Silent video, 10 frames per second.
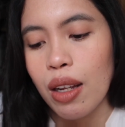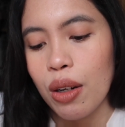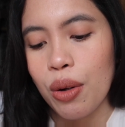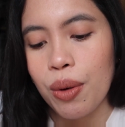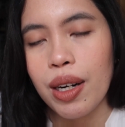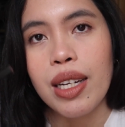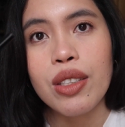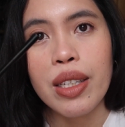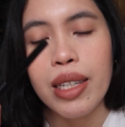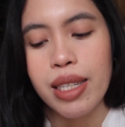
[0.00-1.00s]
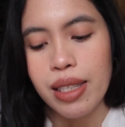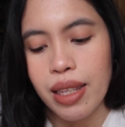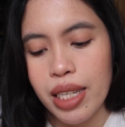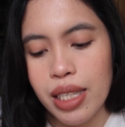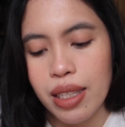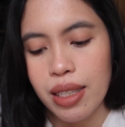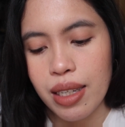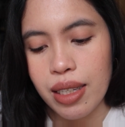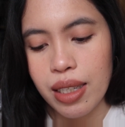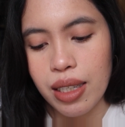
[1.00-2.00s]
lower lash line is
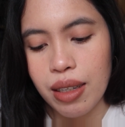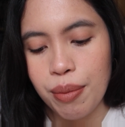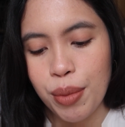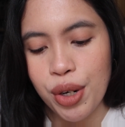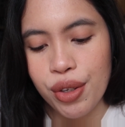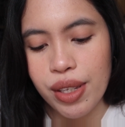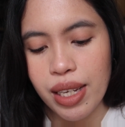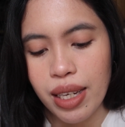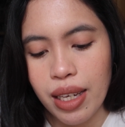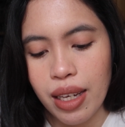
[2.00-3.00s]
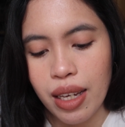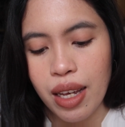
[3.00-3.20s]
the Mercier,